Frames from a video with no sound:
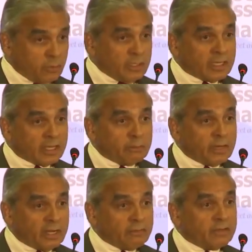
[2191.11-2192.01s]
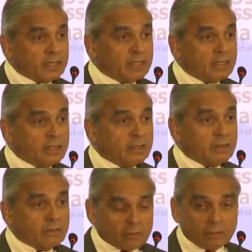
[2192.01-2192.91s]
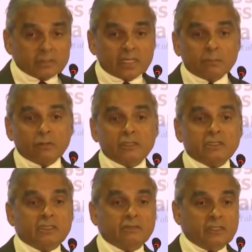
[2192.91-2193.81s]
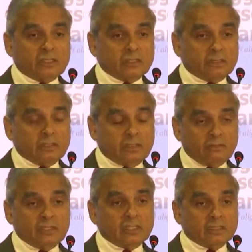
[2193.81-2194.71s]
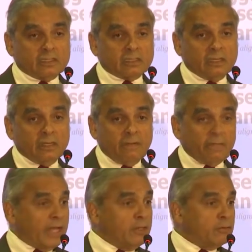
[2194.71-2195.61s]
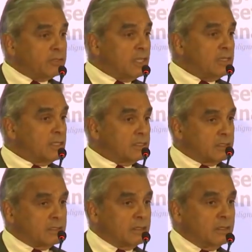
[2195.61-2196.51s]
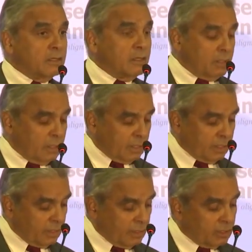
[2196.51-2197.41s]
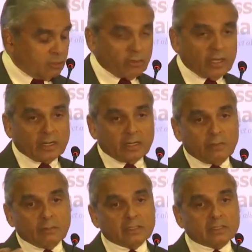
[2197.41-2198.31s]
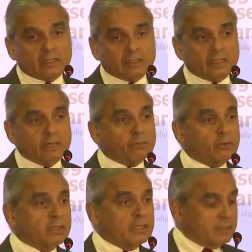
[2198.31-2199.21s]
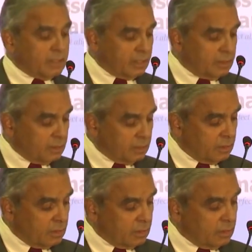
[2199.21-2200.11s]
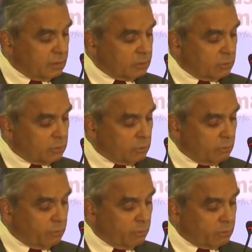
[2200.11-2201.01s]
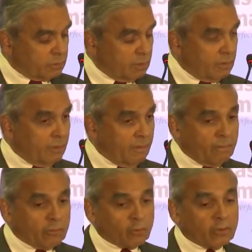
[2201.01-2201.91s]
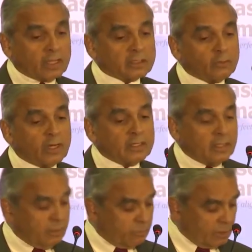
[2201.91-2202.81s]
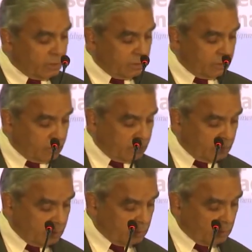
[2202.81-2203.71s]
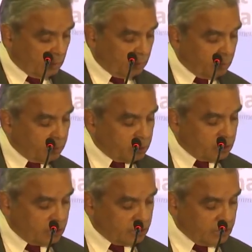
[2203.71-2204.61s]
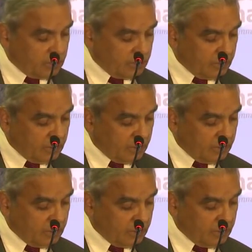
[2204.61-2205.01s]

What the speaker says: We can benefit from some of these dividends. And you've seen this in the trade agreements that Singapore has signed and so on and so forth. So that's one area of opportunity.